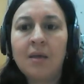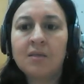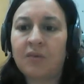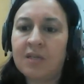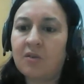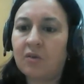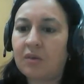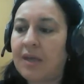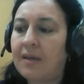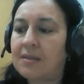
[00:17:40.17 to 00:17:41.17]
So these are
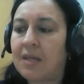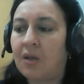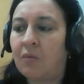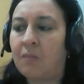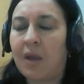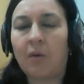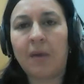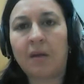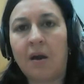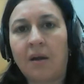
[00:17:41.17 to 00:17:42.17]
things that you may or
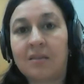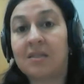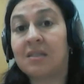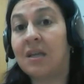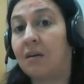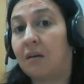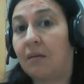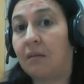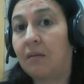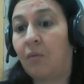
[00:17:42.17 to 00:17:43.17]
may not
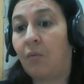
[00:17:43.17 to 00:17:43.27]
still